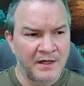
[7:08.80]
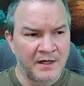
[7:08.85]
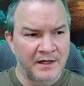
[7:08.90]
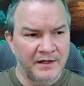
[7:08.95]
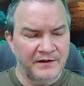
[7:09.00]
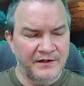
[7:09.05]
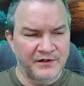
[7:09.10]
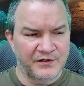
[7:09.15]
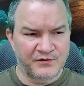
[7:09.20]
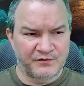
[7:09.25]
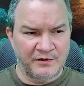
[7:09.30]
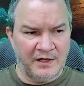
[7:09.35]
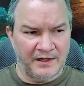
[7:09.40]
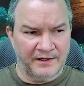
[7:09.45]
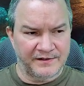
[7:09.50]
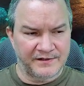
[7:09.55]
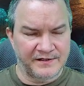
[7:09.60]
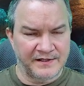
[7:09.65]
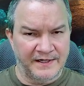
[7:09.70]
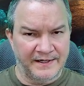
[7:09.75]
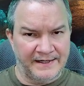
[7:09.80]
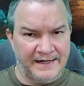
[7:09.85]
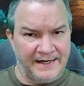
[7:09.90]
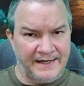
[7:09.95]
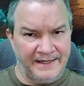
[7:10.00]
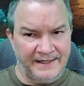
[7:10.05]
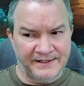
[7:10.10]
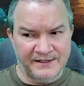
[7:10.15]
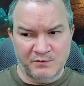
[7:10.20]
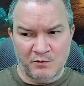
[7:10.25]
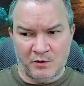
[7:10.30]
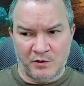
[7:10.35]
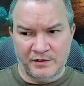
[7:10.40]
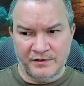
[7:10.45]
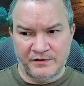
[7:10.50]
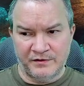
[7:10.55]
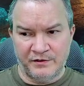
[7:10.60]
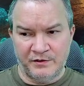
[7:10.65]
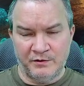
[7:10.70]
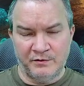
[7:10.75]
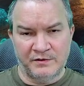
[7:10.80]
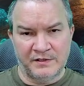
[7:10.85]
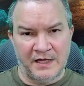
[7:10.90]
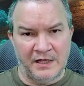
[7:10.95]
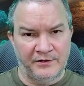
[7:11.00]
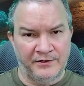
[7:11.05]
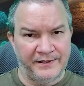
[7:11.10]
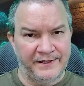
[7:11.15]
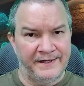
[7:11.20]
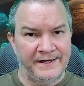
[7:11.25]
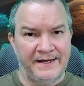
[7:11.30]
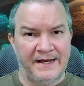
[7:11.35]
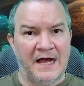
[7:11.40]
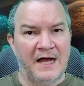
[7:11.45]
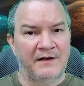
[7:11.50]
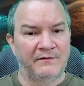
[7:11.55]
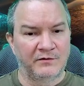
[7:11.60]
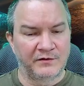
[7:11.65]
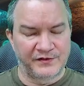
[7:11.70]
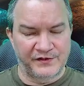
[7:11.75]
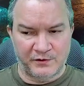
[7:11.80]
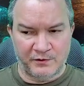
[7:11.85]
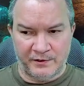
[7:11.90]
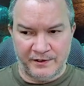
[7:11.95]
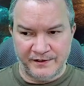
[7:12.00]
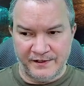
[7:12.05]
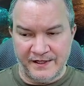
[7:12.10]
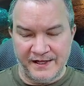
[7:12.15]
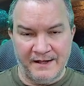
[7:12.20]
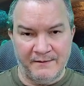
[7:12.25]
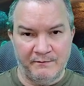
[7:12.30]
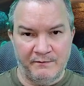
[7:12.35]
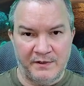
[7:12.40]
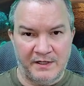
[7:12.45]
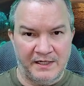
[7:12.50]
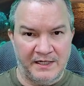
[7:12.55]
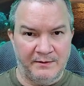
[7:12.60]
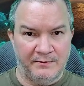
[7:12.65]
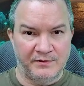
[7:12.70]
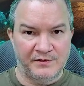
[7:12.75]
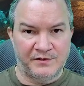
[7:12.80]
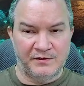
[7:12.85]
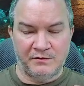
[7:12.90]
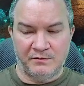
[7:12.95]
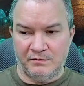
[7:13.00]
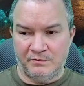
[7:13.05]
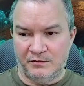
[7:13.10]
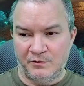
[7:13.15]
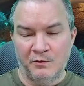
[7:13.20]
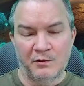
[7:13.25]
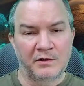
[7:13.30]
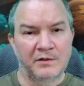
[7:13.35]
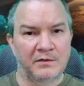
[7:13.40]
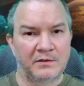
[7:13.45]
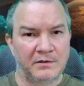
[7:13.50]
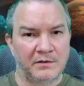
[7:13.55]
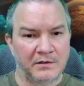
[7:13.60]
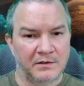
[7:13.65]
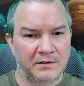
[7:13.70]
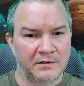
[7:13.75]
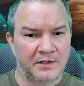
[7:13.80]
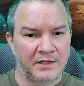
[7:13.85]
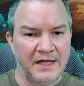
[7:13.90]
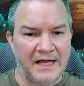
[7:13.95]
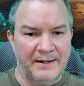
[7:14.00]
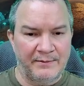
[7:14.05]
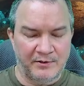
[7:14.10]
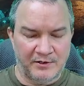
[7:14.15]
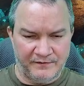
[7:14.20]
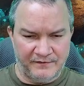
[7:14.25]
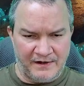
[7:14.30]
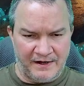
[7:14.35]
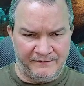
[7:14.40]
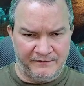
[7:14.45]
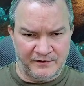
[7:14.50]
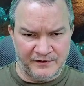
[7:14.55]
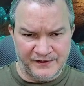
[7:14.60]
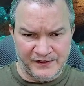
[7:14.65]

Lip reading: these relics. Then it kind of gets more into you telling a novel story than them being able to do a collaborative effort.